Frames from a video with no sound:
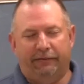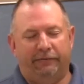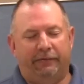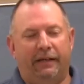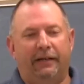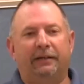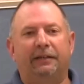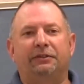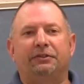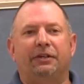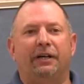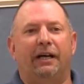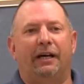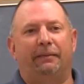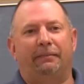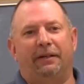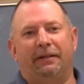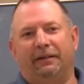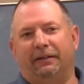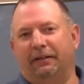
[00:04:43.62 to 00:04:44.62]
you find a
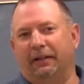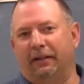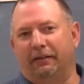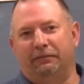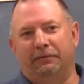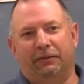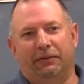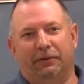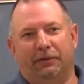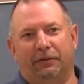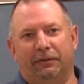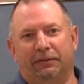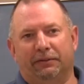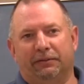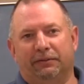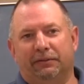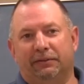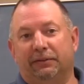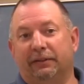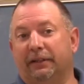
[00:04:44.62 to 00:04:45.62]
job that you love
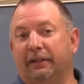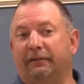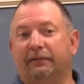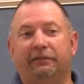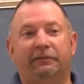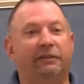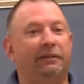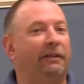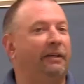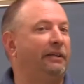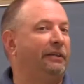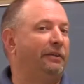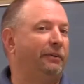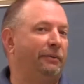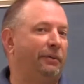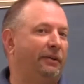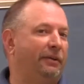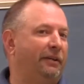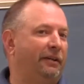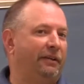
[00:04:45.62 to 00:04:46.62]
doing, you never feel like you're
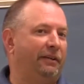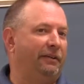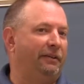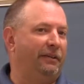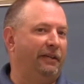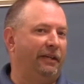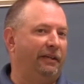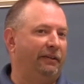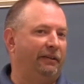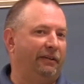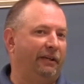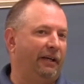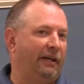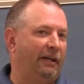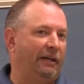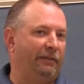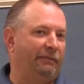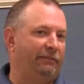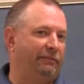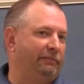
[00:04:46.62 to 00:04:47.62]
working another day in your
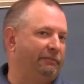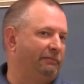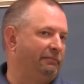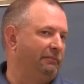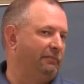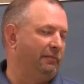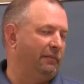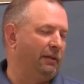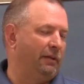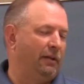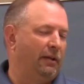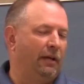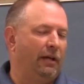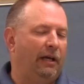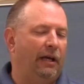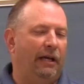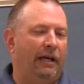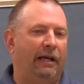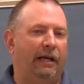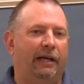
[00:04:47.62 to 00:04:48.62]
life.
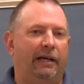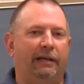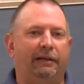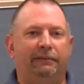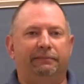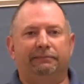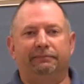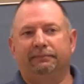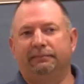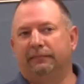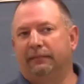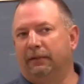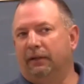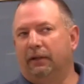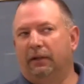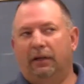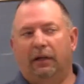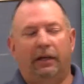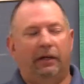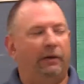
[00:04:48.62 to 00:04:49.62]
And,
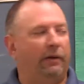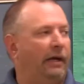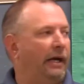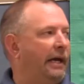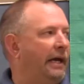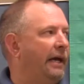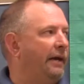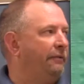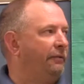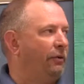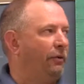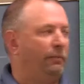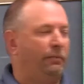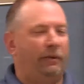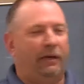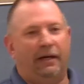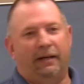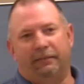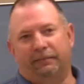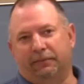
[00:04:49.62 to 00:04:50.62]
you know, I have no
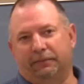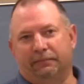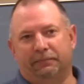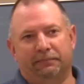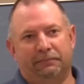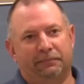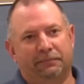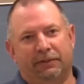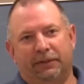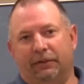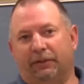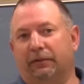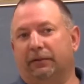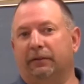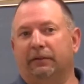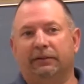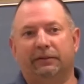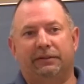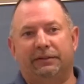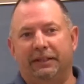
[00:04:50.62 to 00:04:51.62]
problem, you
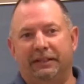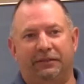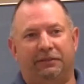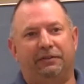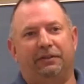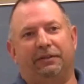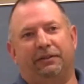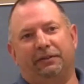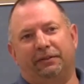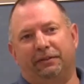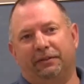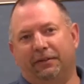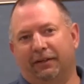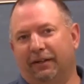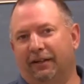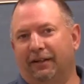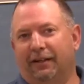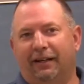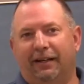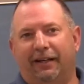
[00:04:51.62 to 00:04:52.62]
know, teaching.
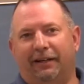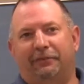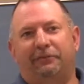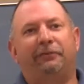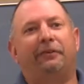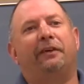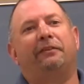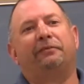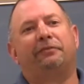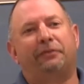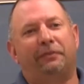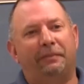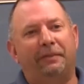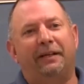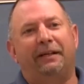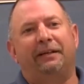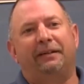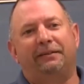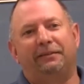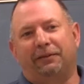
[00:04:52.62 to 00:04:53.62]
It's fun for
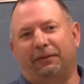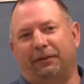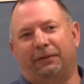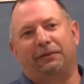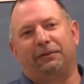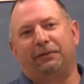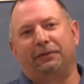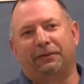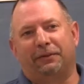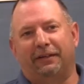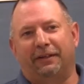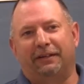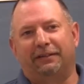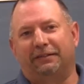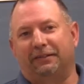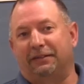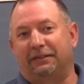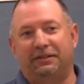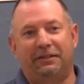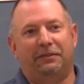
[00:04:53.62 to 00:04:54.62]
me to learn new
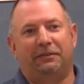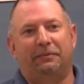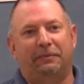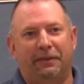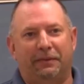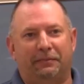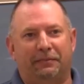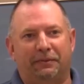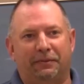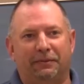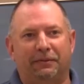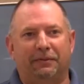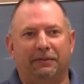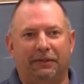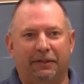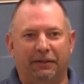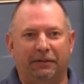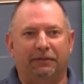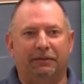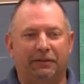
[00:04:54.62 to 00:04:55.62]
things and teach people,
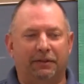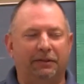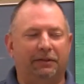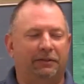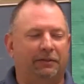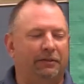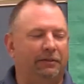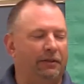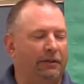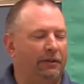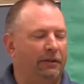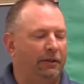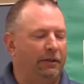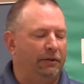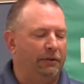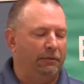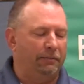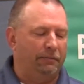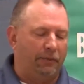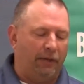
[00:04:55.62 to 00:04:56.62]
you know, teach the
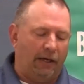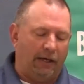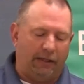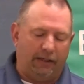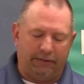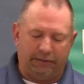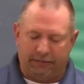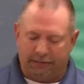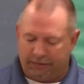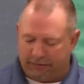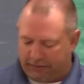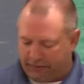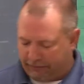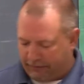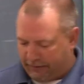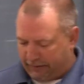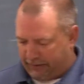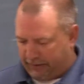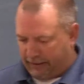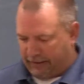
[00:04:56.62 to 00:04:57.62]
new products and
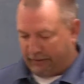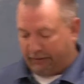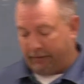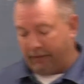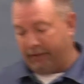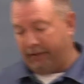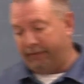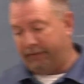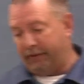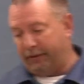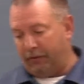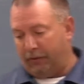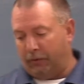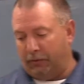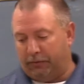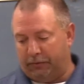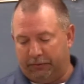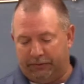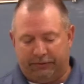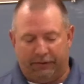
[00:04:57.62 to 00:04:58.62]
stuff like that, or even the
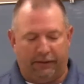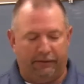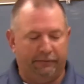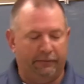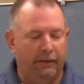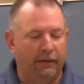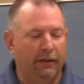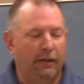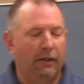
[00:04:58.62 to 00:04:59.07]
older stuff.